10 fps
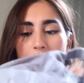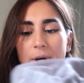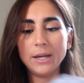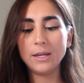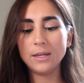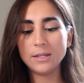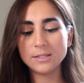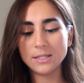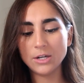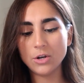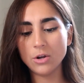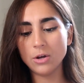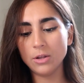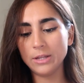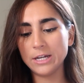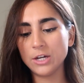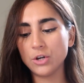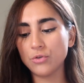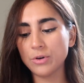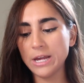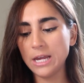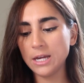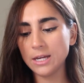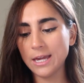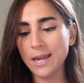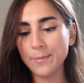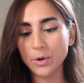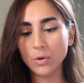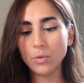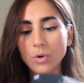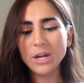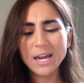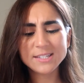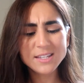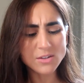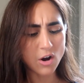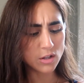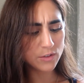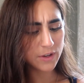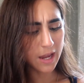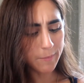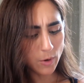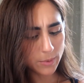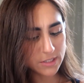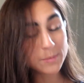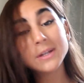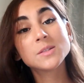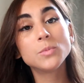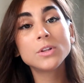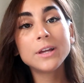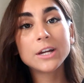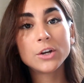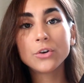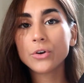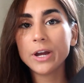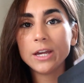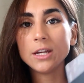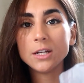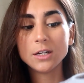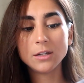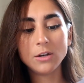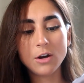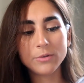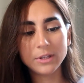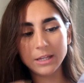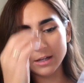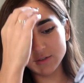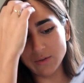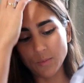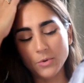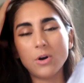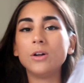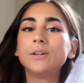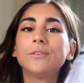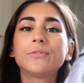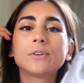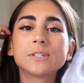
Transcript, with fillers: but it is in like a gray camo. It says olive camo, but to me it's more like a gray not really like super olive.